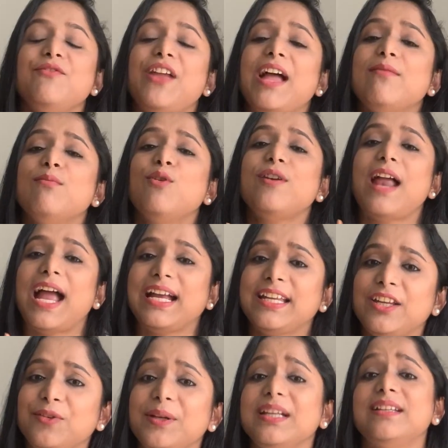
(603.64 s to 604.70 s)
have more
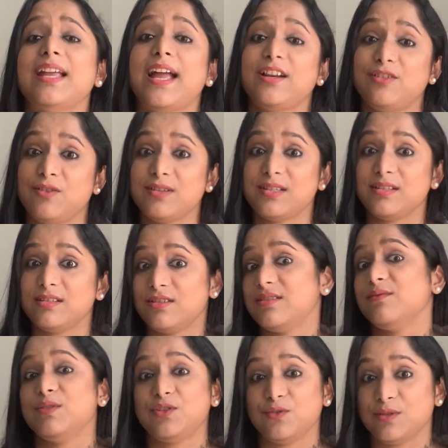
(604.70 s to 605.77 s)
accurate diagnosis,
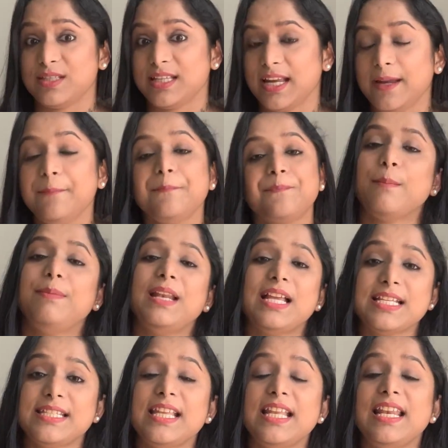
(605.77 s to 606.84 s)
we should say.
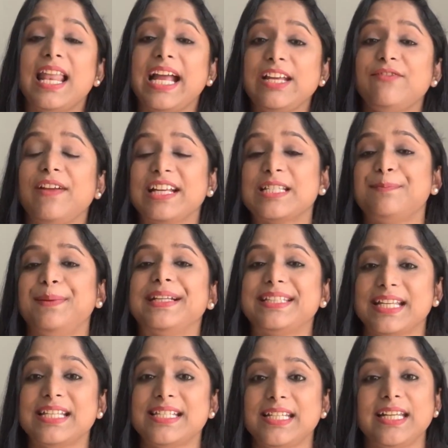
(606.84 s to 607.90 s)
Plus the life
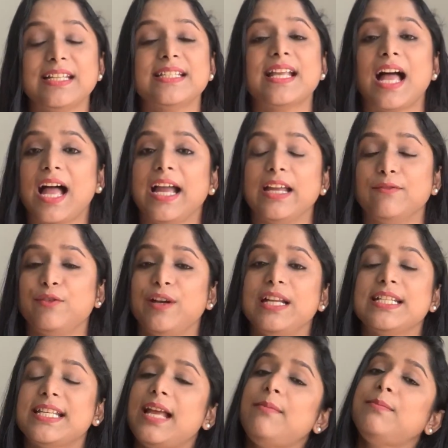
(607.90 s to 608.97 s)
expectancy is high. For
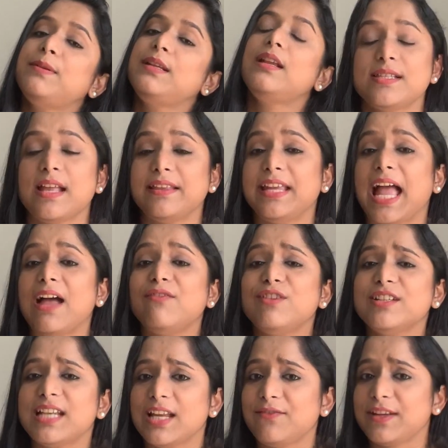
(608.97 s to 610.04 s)
example, the
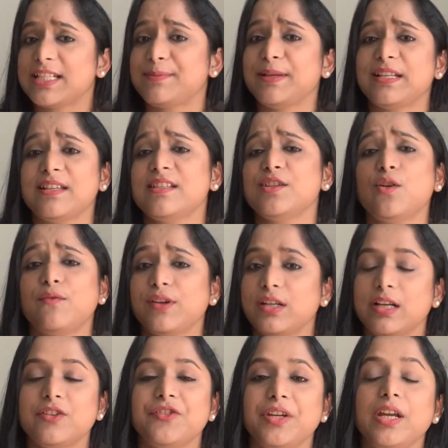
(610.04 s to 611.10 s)
average life expectancy of a
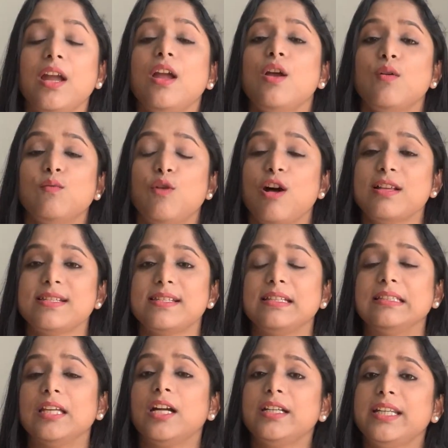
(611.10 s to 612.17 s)
country was
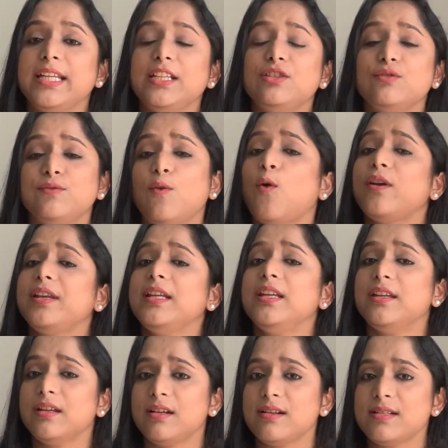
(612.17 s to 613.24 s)
30 to 40
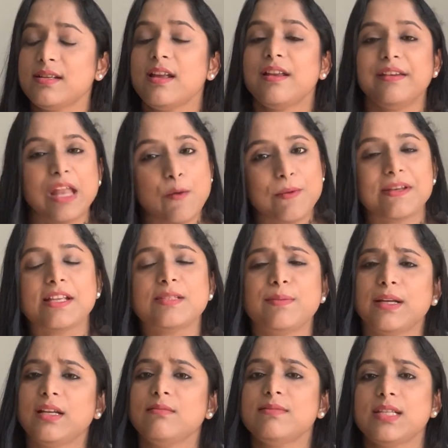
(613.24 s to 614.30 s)
years. Now it has
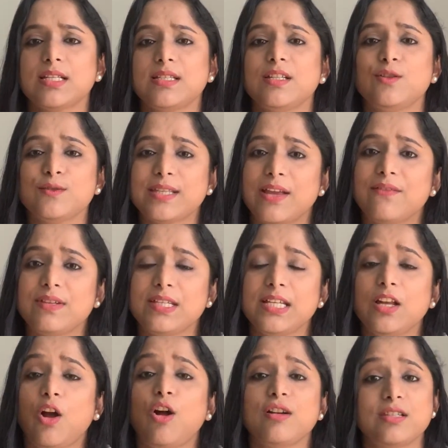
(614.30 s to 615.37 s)
become 60 to
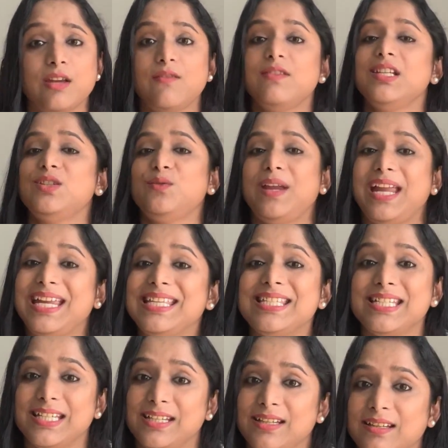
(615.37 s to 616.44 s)
70 or 70 to
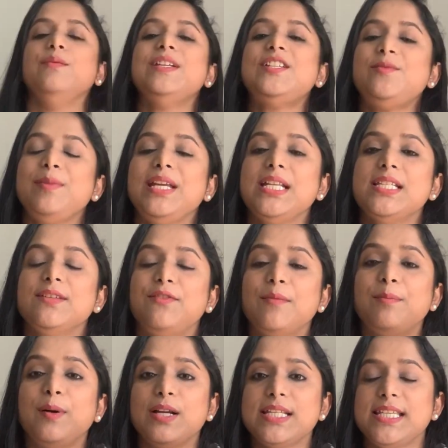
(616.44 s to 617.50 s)
80. Which means if a
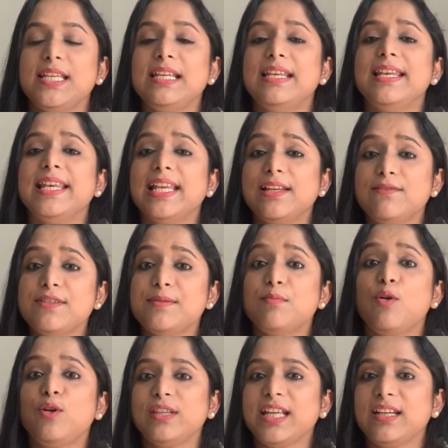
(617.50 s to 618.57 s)
person lives
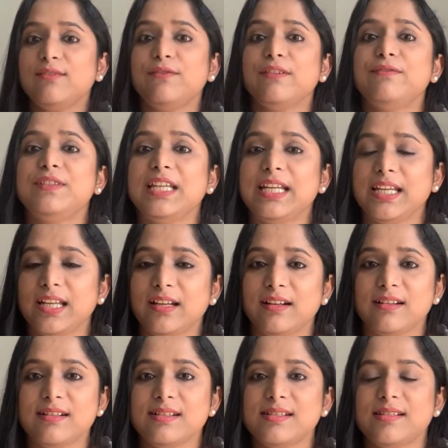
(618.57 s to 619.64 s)
more than 50
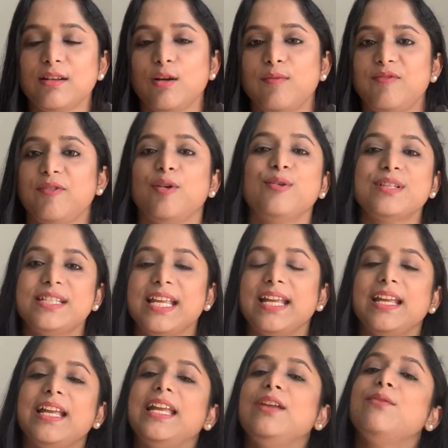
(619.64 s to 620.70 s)
years, of course
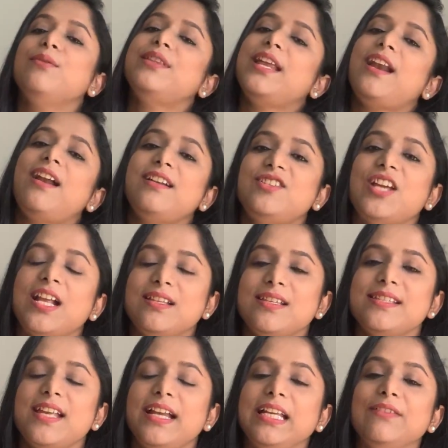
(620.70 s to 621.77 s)
there are
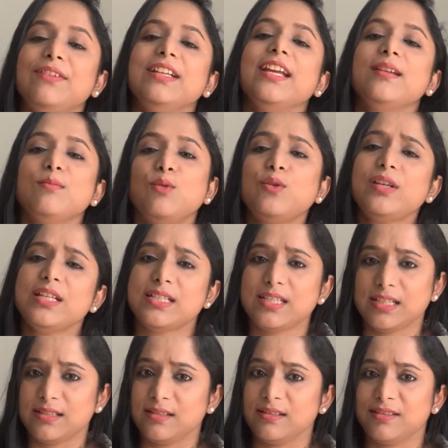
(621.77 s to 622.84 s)
chances that he will get more
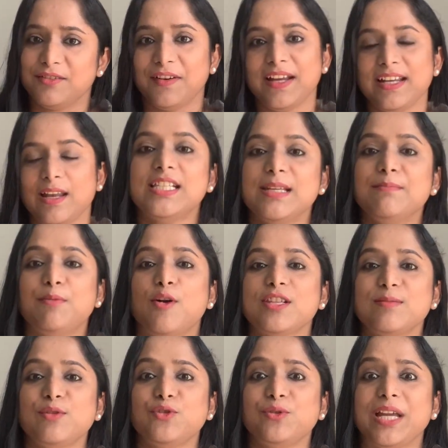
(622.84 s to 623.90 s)
diseases, right? It's
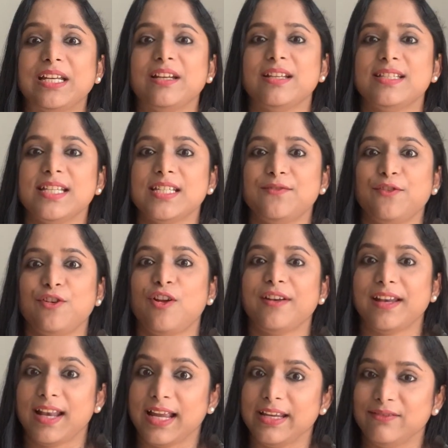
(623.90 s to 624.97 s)
impossible to get a disease if you're not
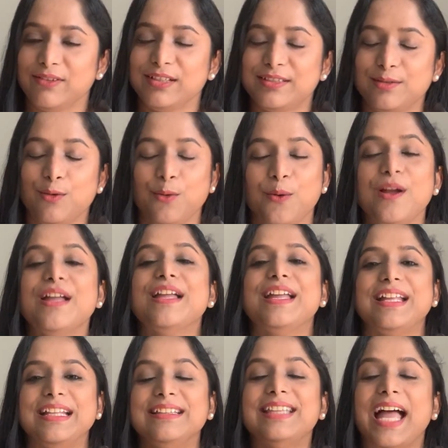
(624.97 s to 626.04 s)
alive. So
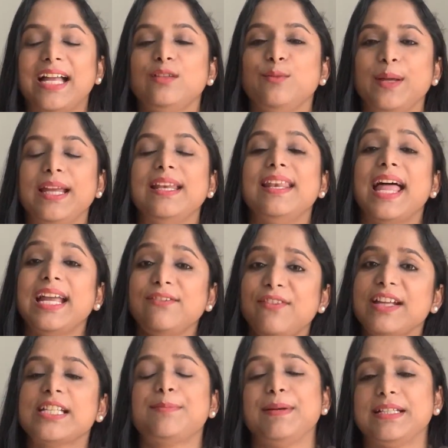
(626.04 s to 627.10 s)
that way life
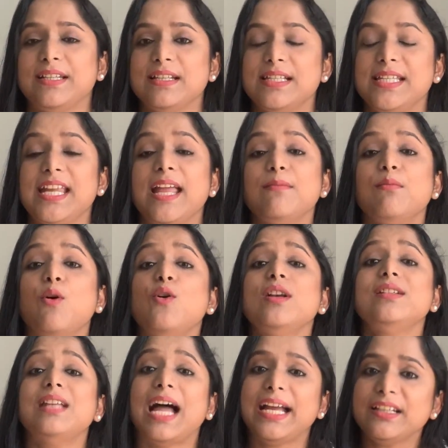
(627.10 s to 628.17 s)
expectancy and more
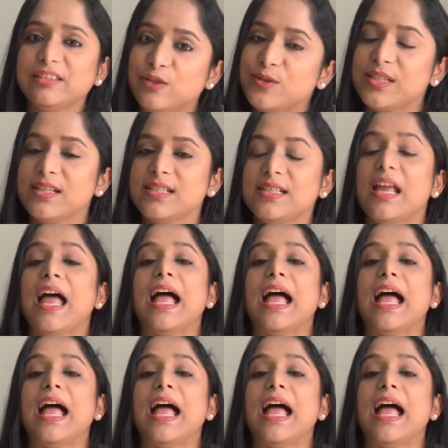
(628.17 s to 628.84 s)
diagnosis